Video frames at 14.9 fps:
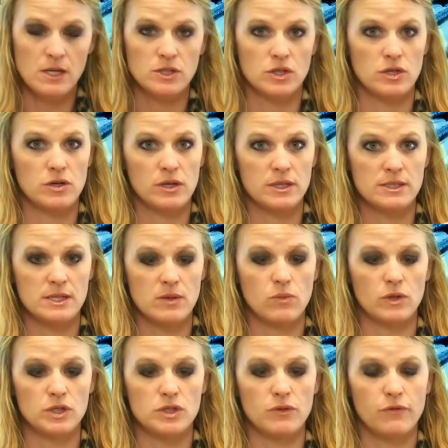So you can see
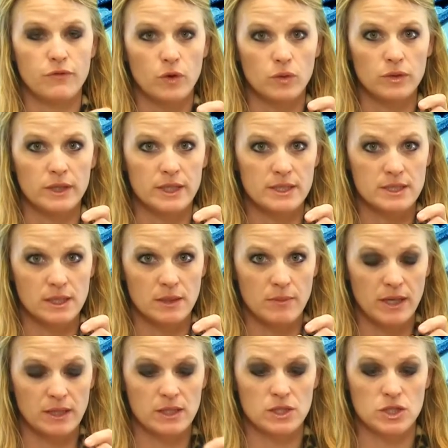once you fold it, it's going to
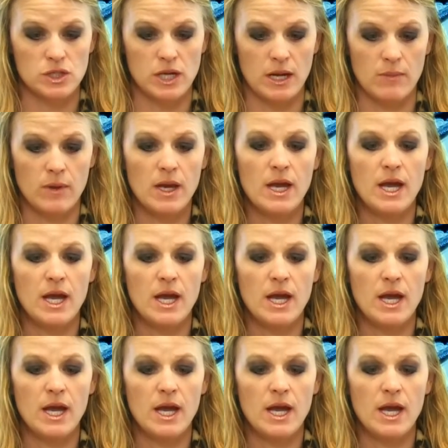make this shape.